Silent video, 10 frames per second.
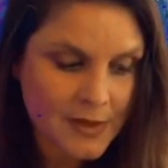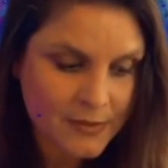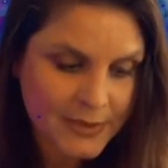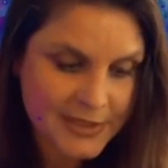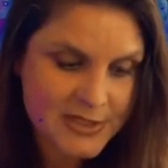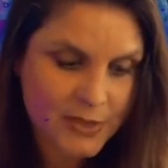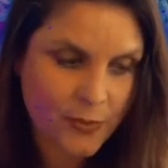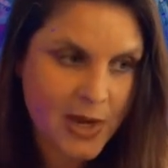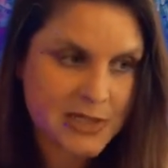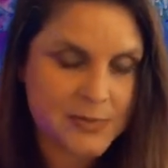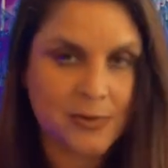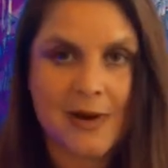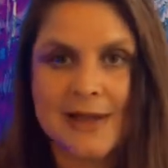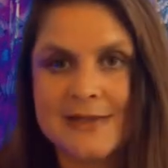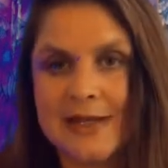We need to watch
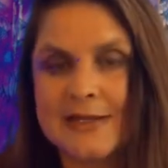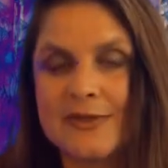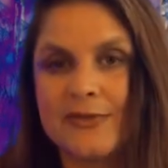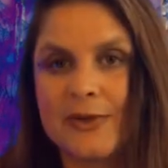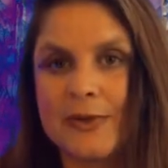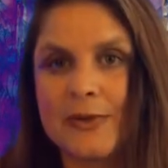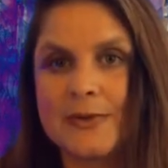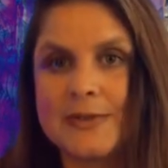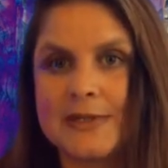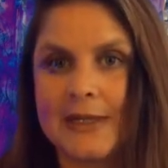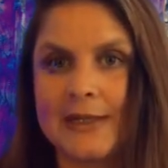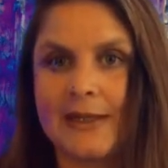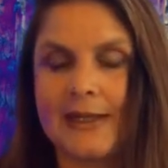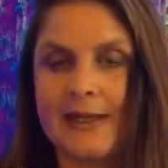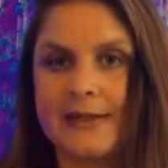processed foods and
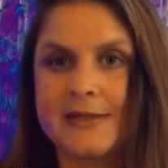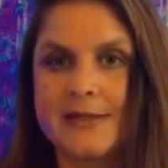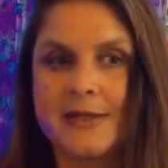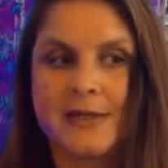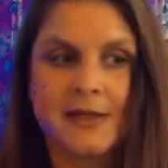eat